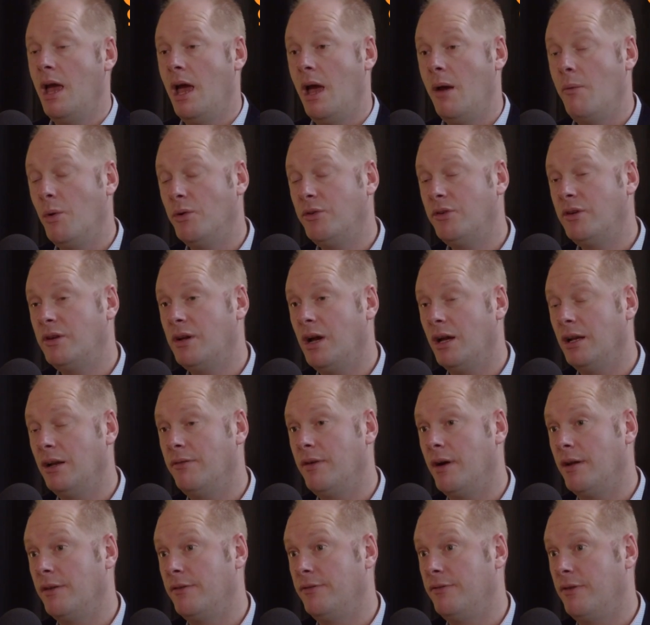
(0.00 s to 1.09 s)
And what kind of
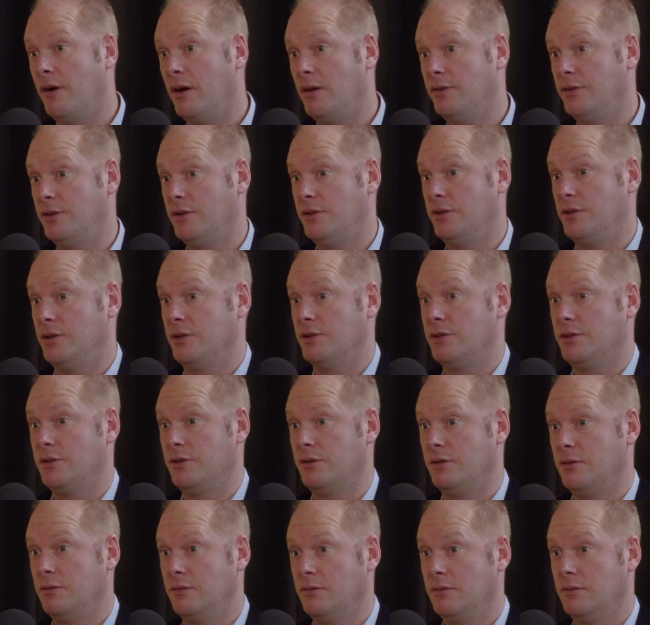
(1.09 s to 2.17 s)

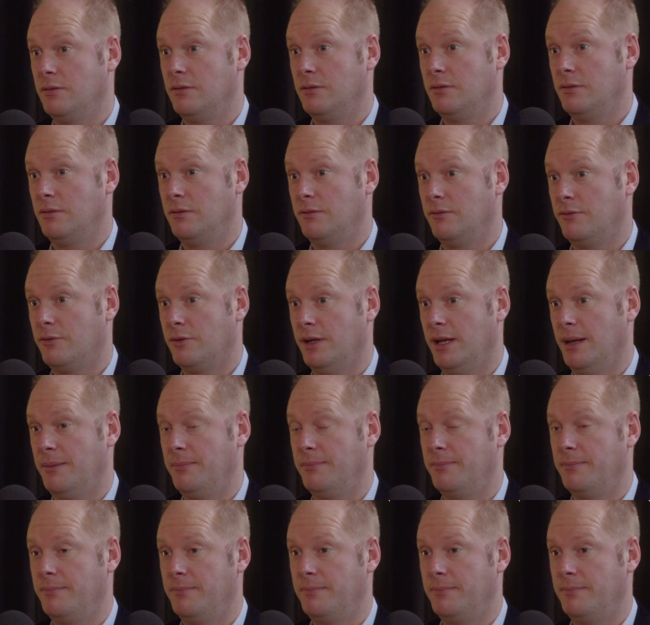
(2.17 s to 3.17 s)
advantages for them?